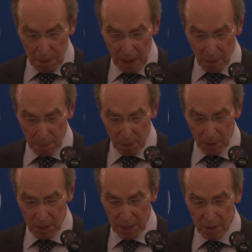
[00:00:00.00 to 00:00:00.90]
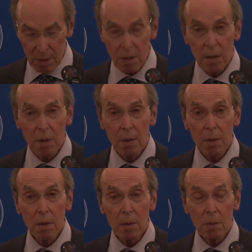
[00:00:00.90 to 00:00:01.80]
power process
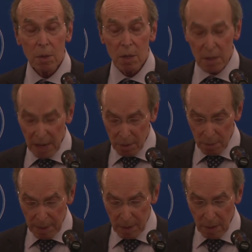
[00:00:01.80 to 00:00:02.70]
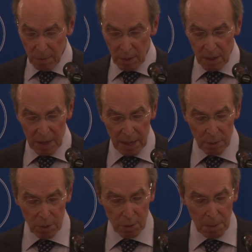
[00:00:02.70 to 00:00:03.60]
to the detriment of one of the
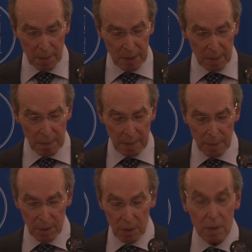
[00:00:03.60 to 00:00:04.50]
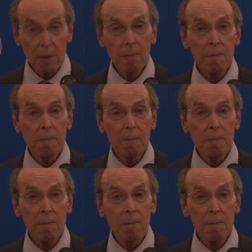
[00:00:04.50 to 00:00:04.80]
Council's permanent members.